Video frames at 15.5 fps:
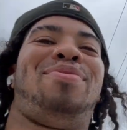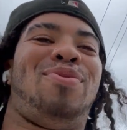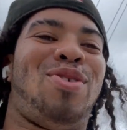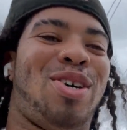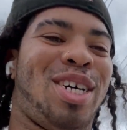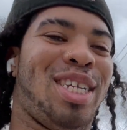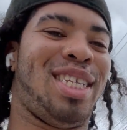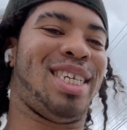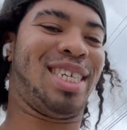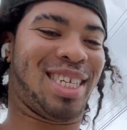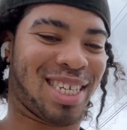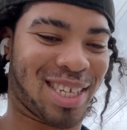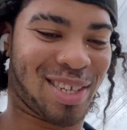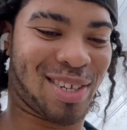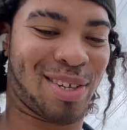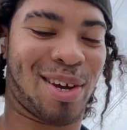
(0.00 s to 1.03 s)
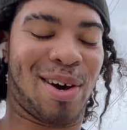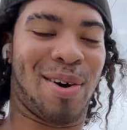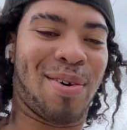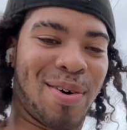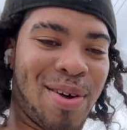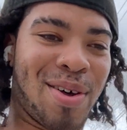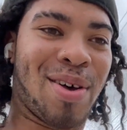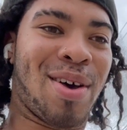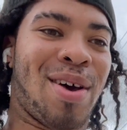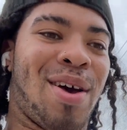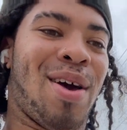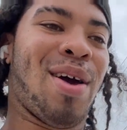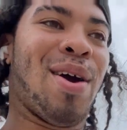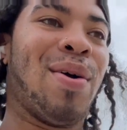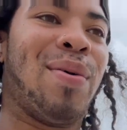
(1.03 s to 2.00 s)
walking distance, so
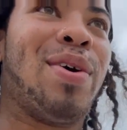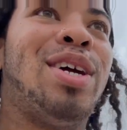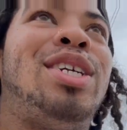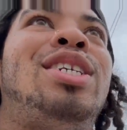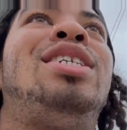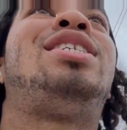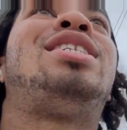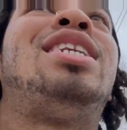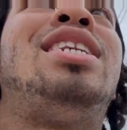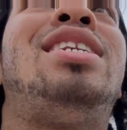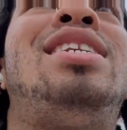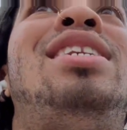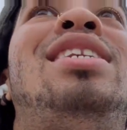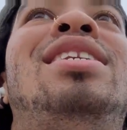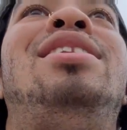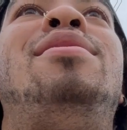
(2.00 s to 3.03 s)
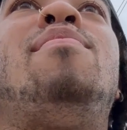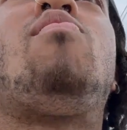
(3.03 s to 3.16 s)
we're just gonna